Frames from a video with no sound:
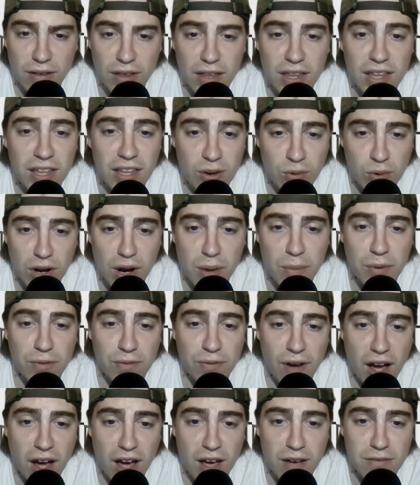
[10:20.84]
Heat were number
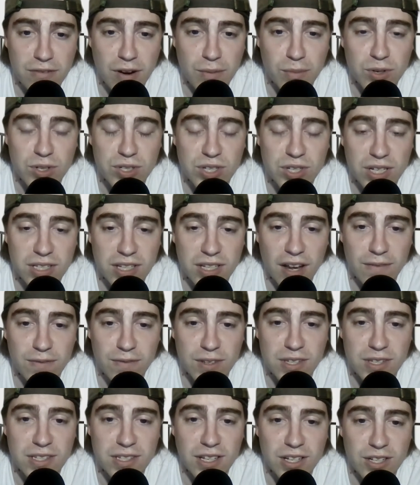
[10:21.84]
5. Number 6, I have the
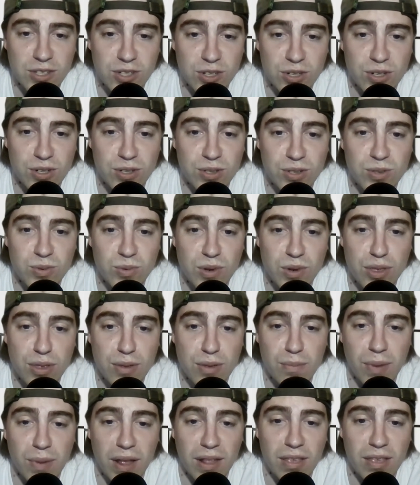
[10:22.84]
Sixers with
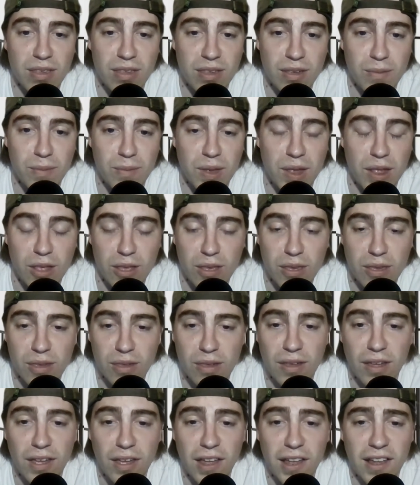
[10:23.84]
Ben
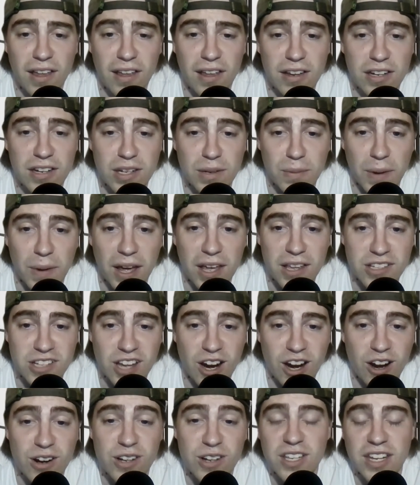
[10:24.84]
Simmons, Tobias
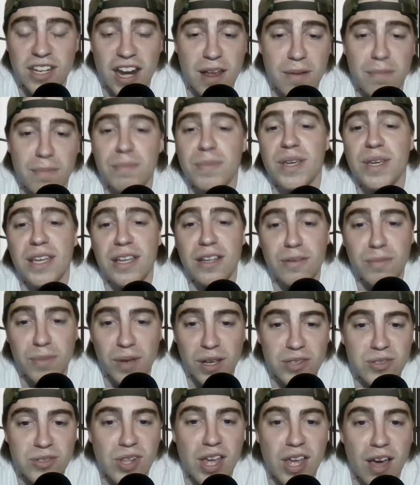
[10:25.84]
Harris, and Embiid
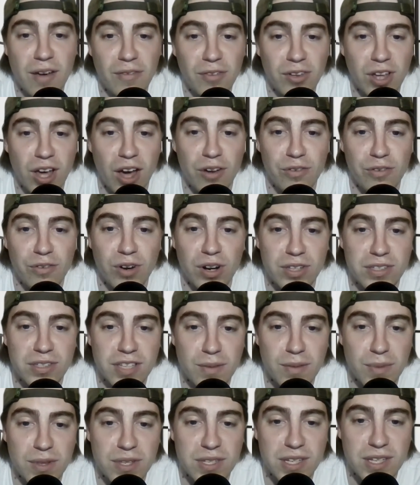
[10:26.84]
because they haven't gotten rid of
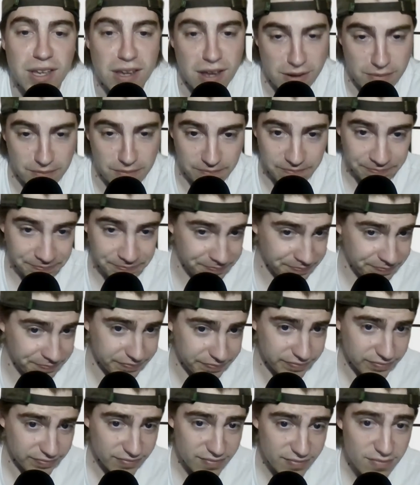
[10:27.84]
Simmons yet.
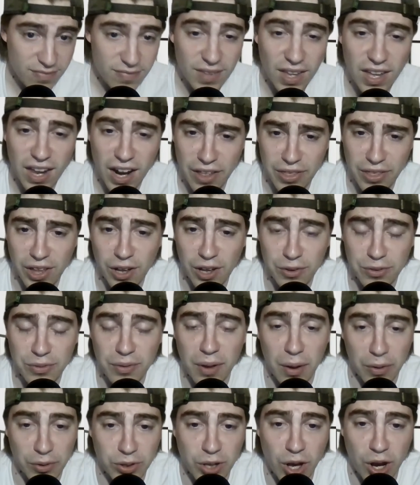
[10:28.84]
And I think
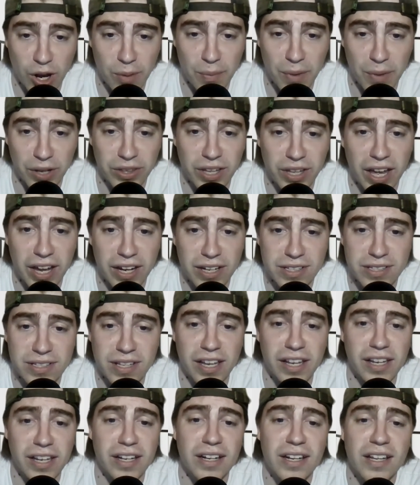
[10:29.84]
I'll talk about that in a
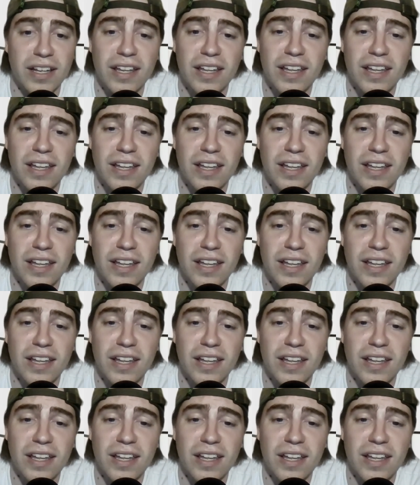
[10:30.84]
second.